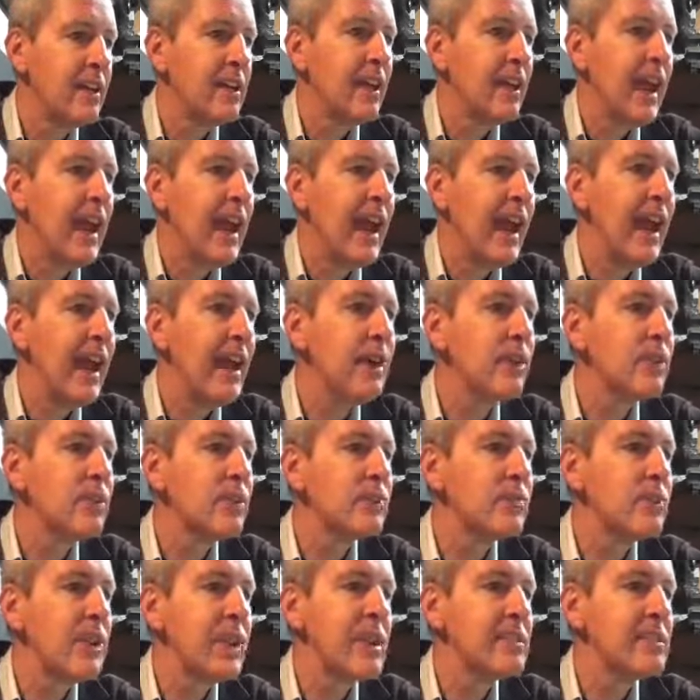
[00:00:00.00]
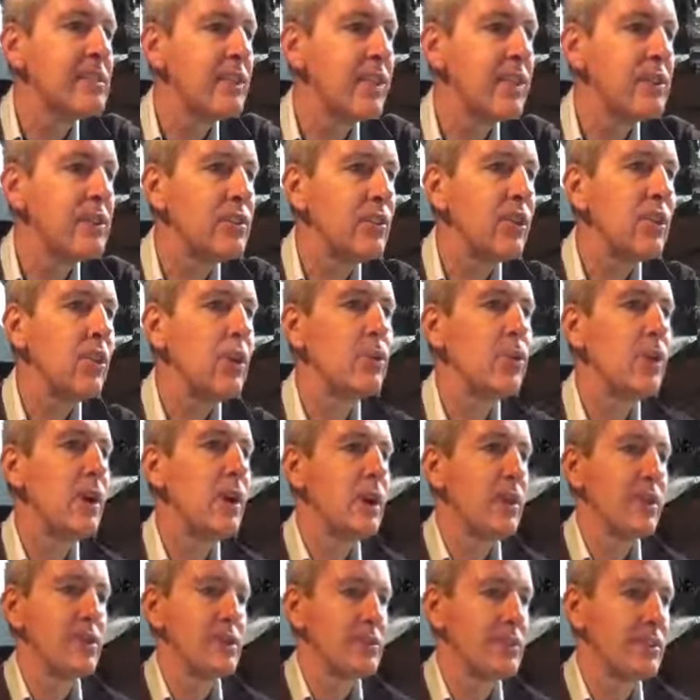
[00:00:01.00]
How great are your
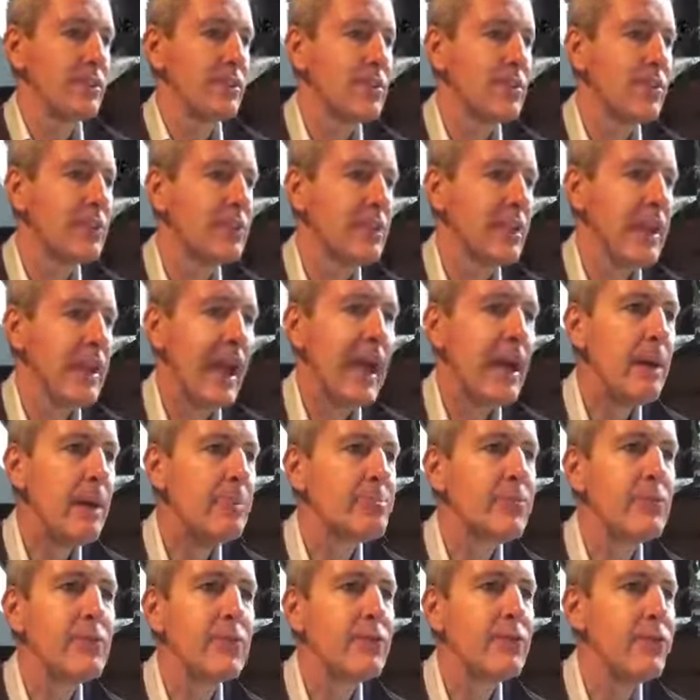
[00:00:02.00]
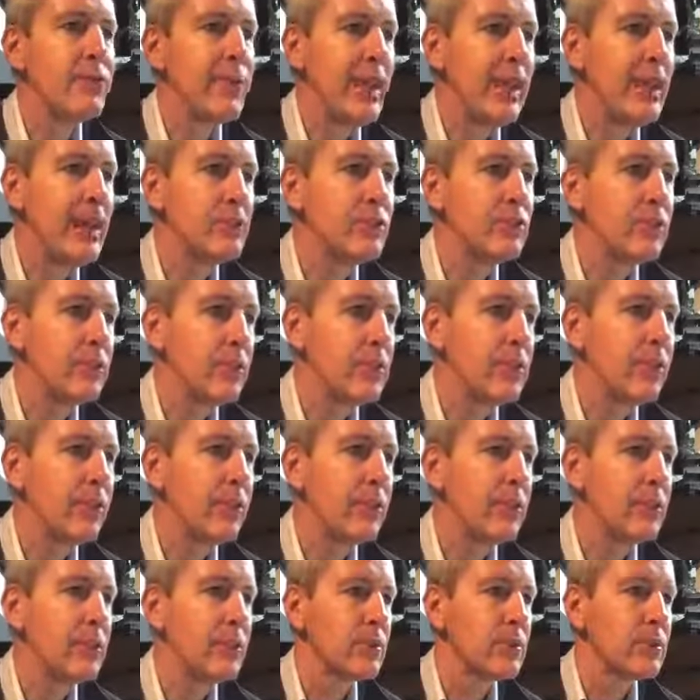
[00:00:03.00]
works, Lord! How profound your
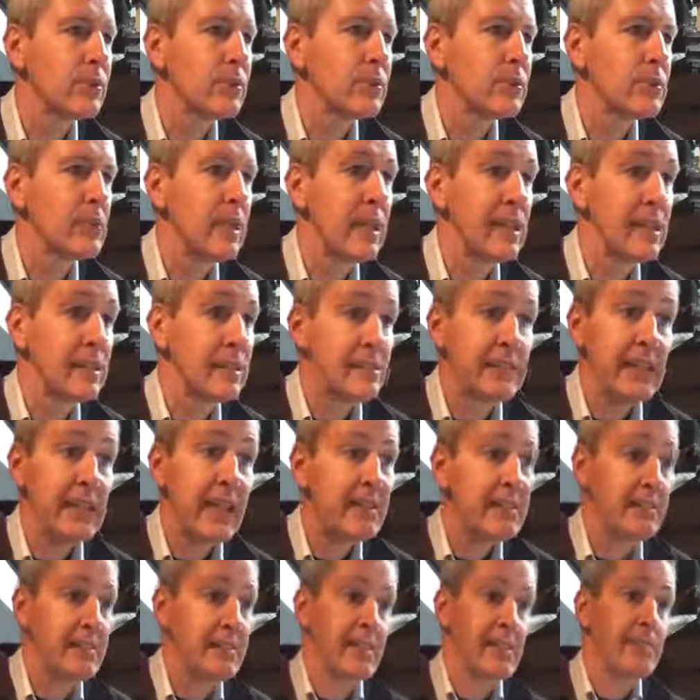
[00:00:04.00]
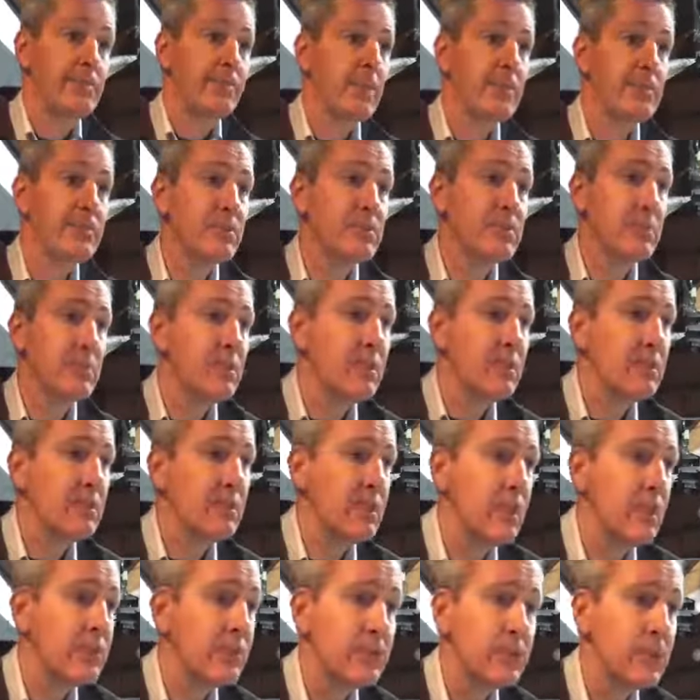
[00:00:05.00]
thoughts! Senseless people do not
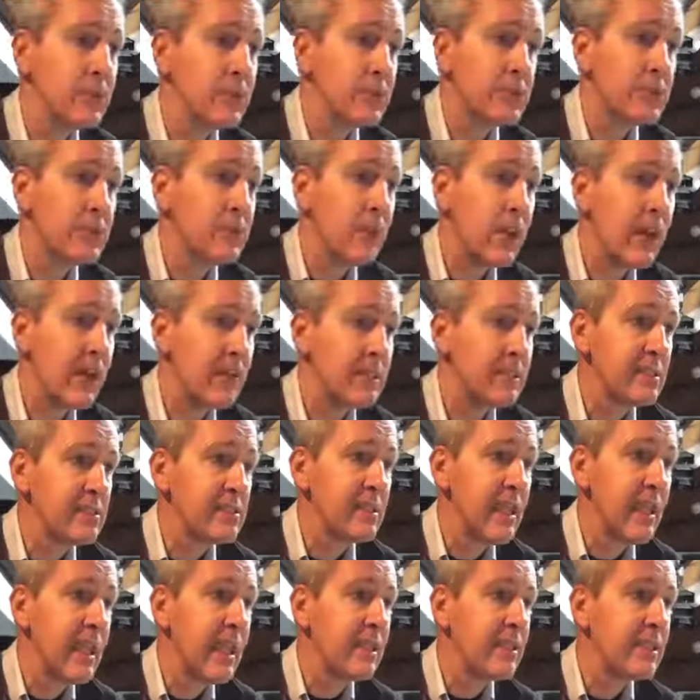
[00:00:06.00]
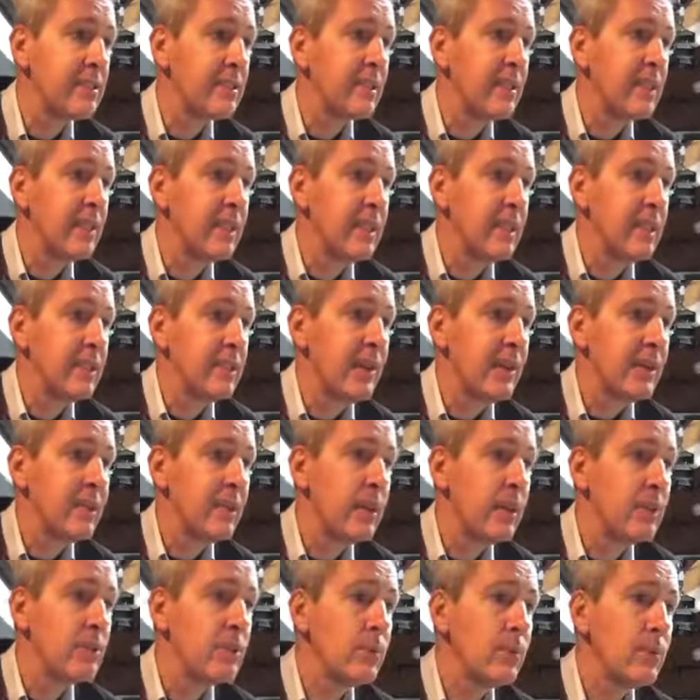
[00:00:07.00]
know, fools do not understand, that
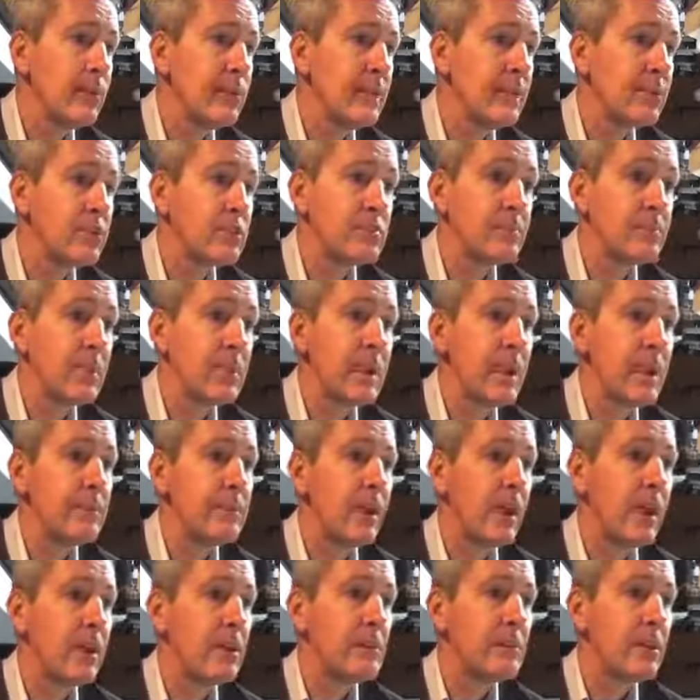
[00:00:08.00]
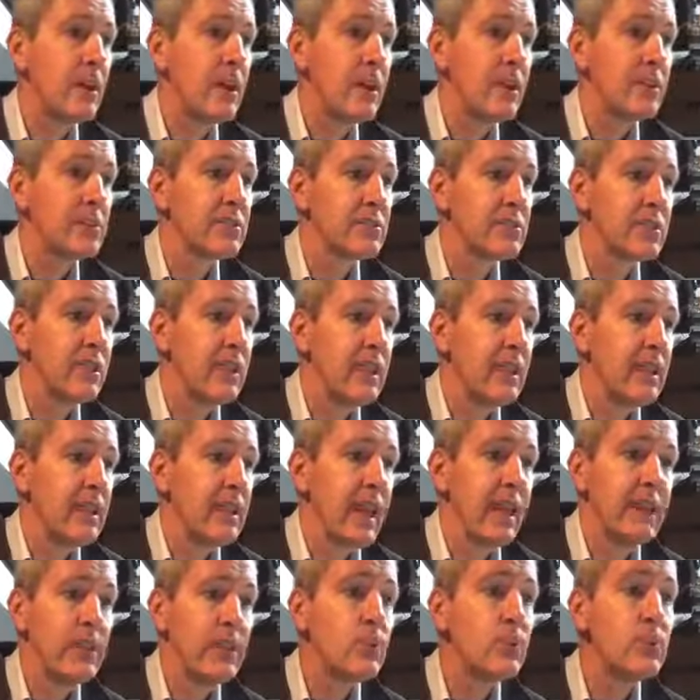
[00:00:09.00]
though the wicked spring up like grass,
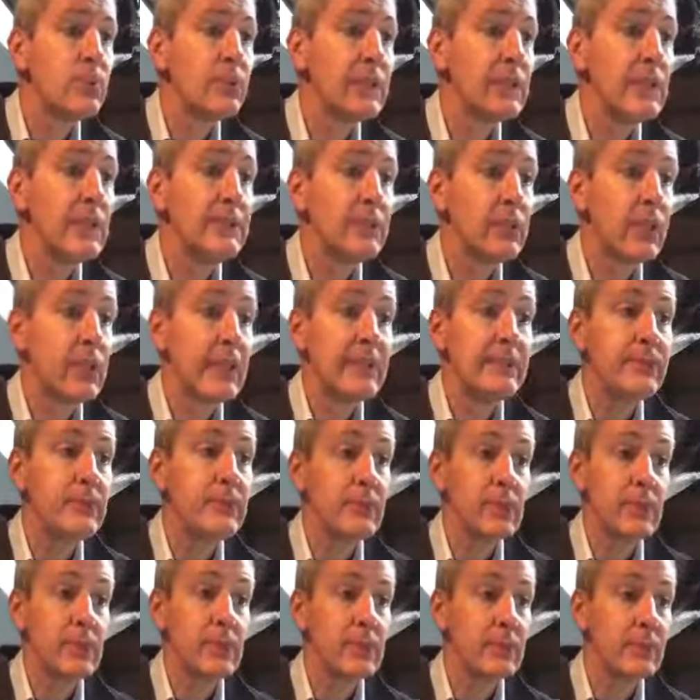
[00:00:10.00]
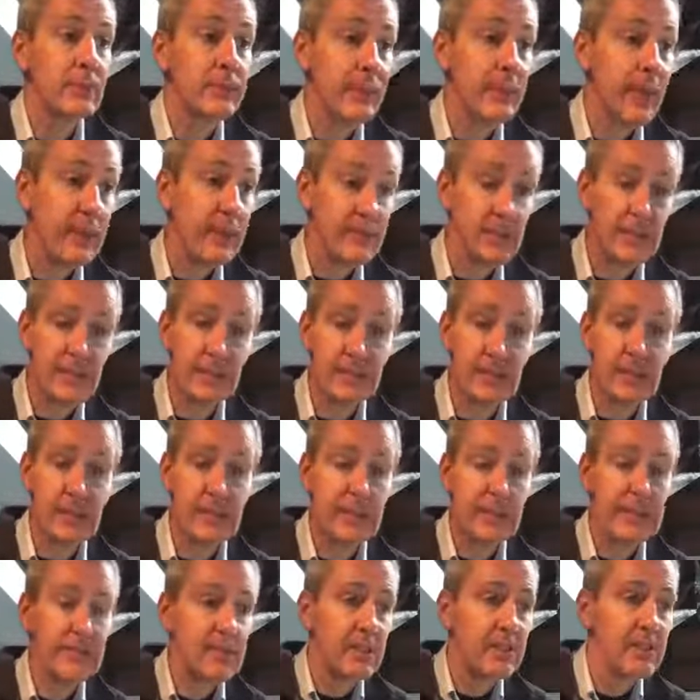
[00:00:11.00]
and all evil, evildoers flourish, and they
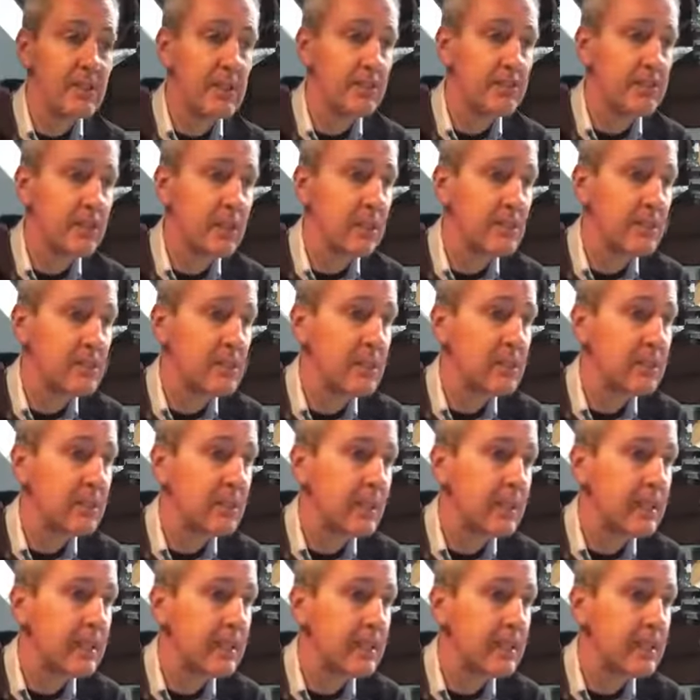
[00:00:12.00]
seem to sometimes, don't they?